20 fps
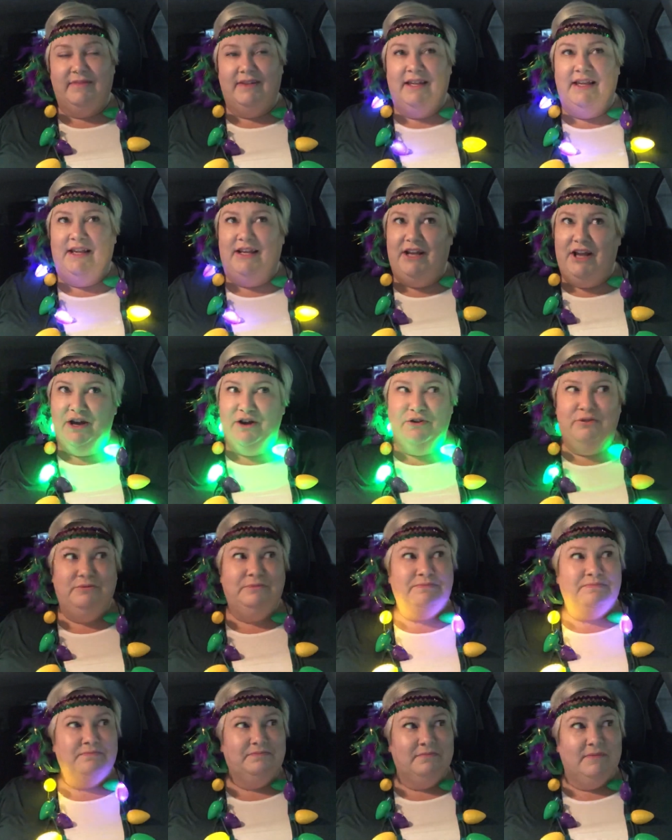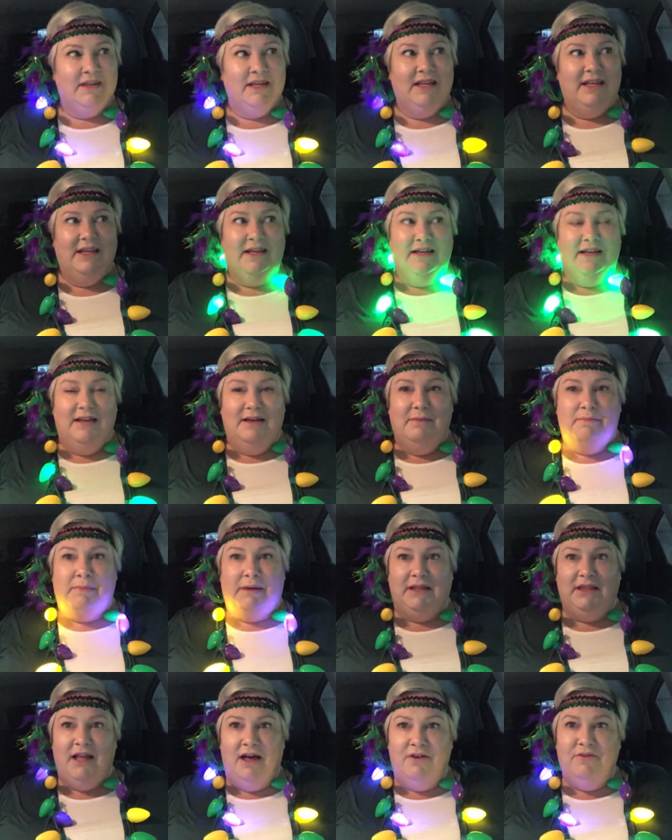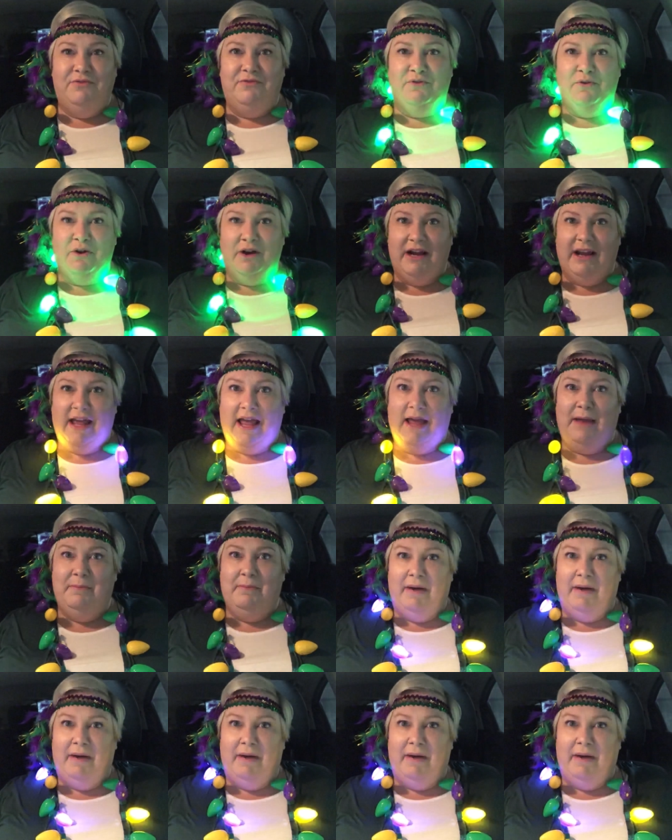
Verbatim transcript: you know, my love for it came